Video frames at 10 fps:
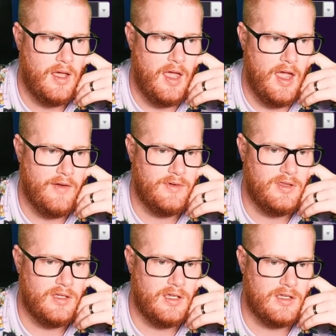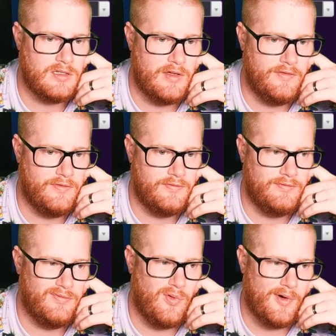everything is a
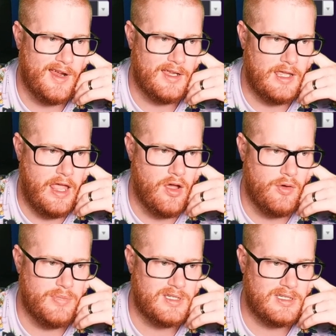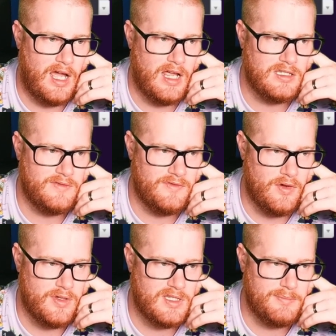4-hit KO besides
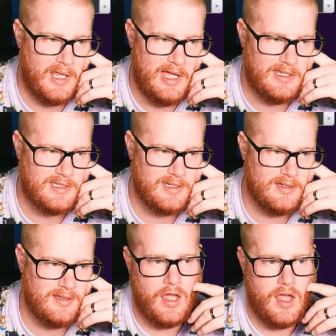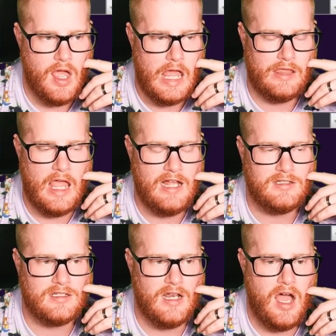Focus Blast. And
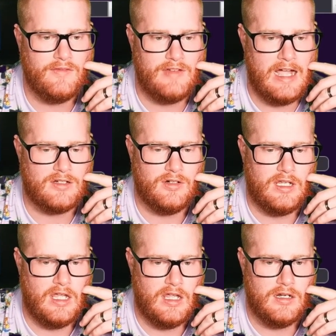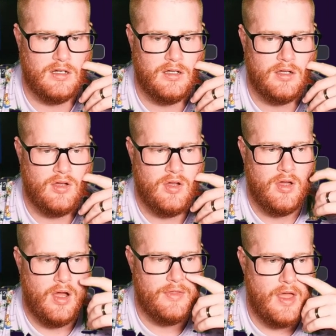that's not factoring in
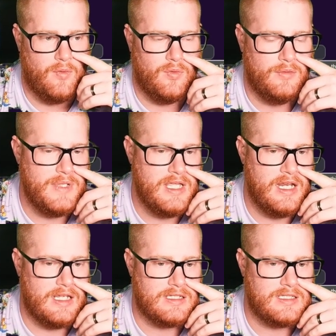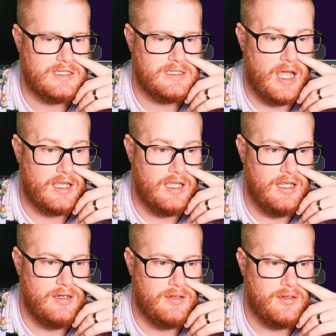that we'll be hitting
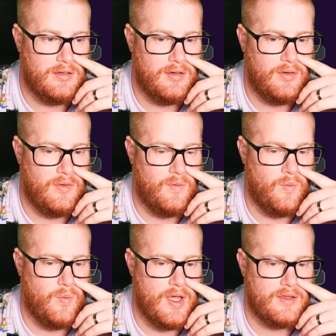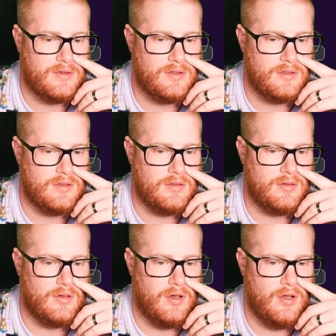second with,
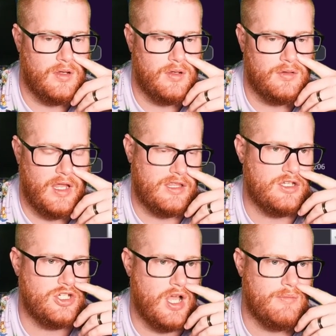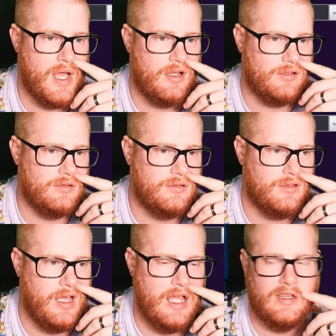like, the Shell Bell,
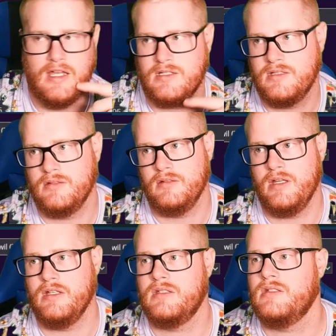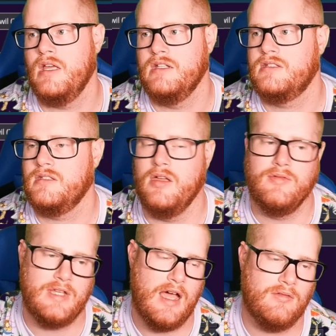unless it's slowed
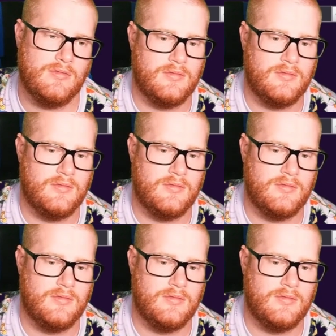down.